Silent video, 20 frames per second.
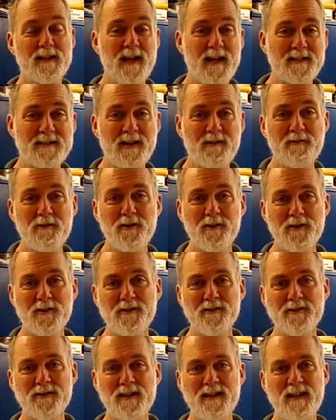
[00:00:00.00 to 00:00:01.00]
let's have a look
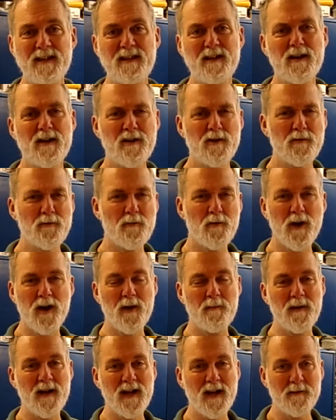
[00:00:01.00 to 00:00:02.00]
and see what
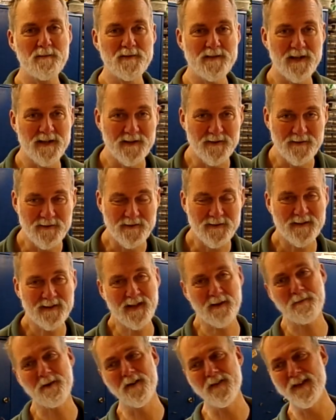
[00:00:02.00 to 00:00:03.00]
I've been up to
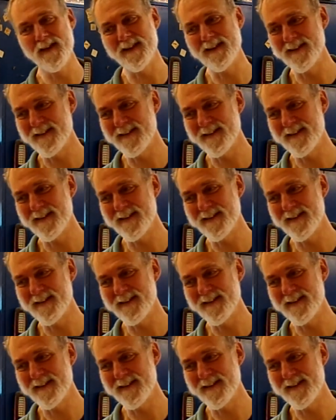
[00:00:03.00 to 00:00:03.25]
come on then